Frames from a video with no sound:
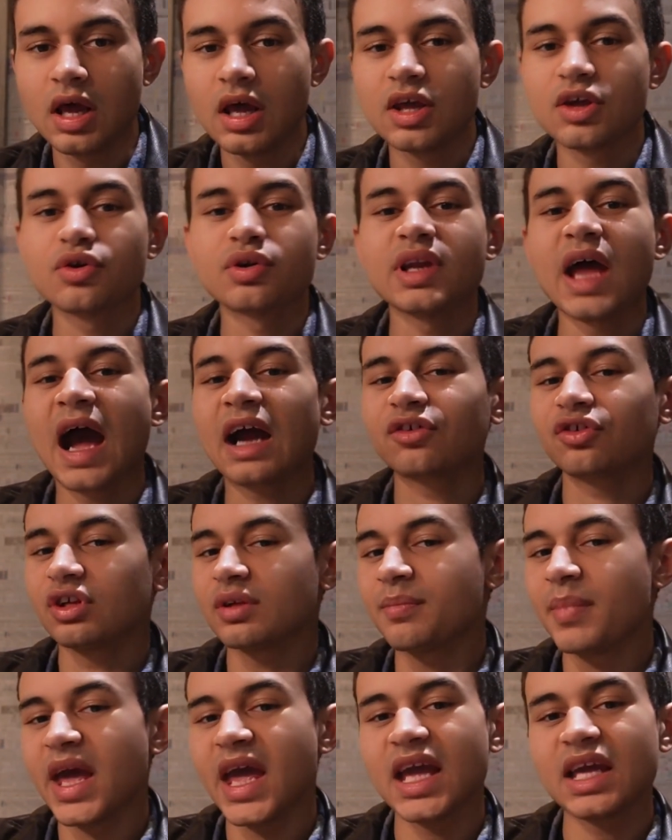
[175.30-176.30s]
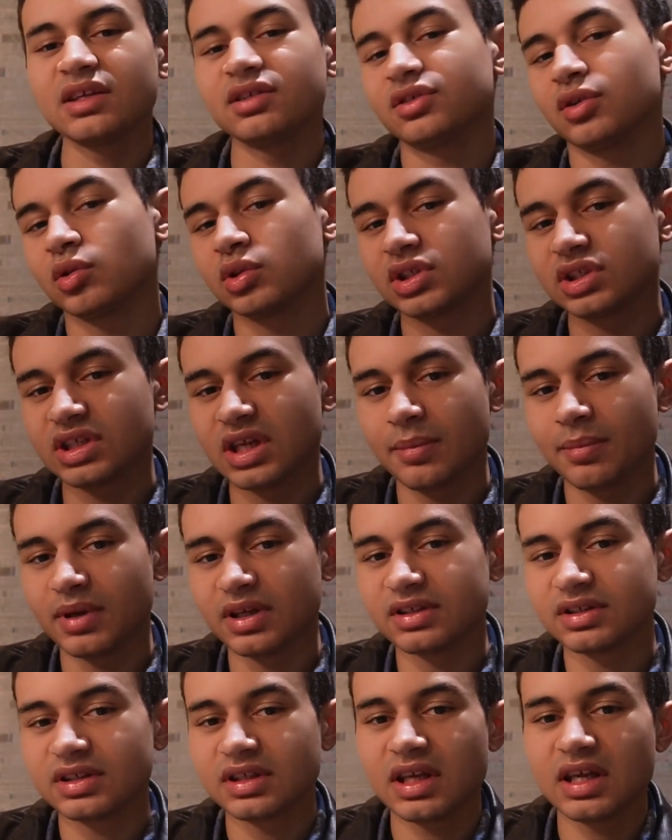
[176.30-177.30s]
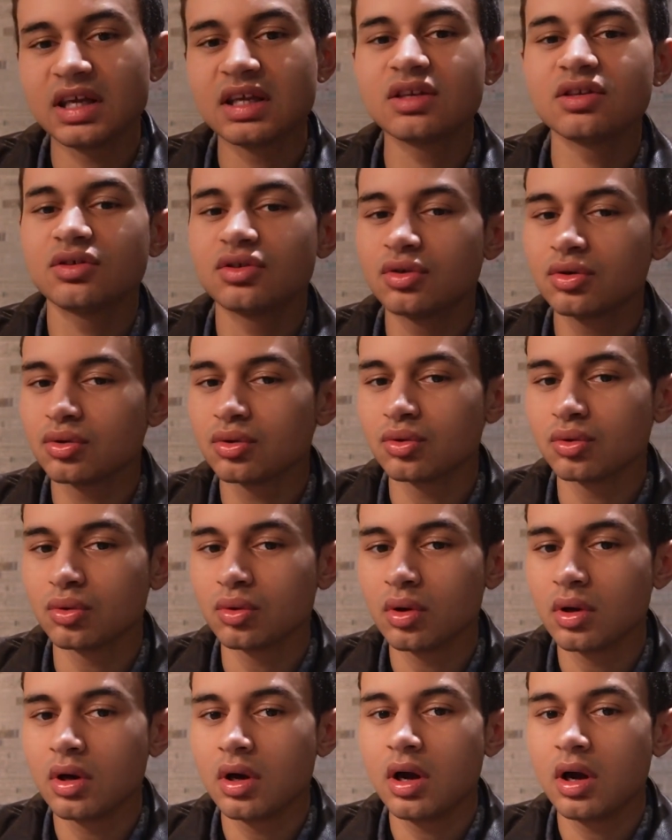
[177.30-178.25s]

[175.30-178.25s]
You can actually paste those snippets into